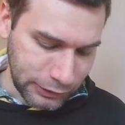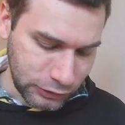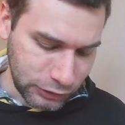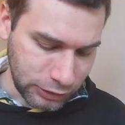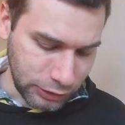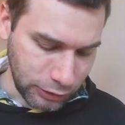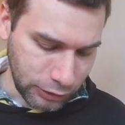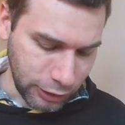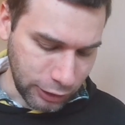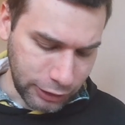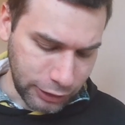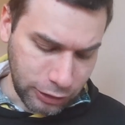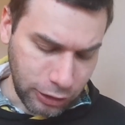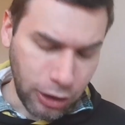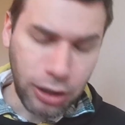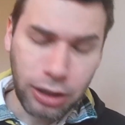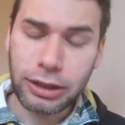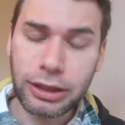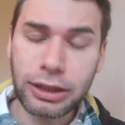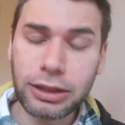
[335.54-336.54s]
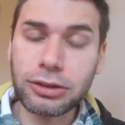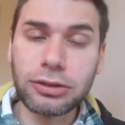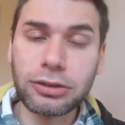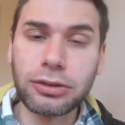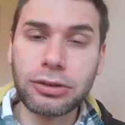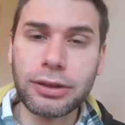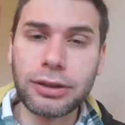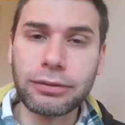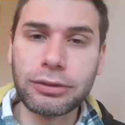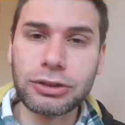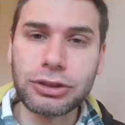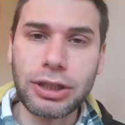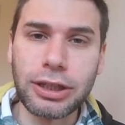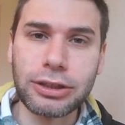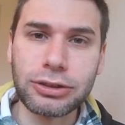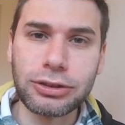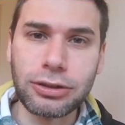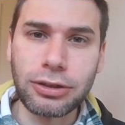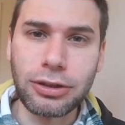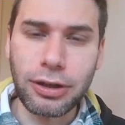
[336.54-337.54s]
So, and garlic, I can't even
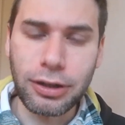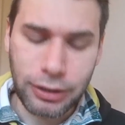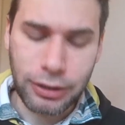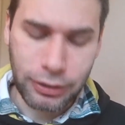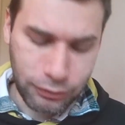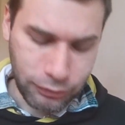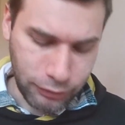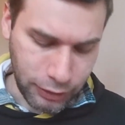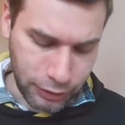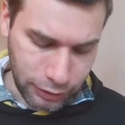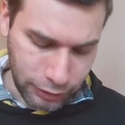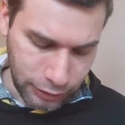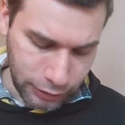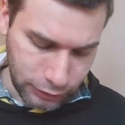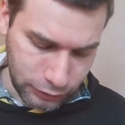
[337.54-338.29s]
taste the garlic really.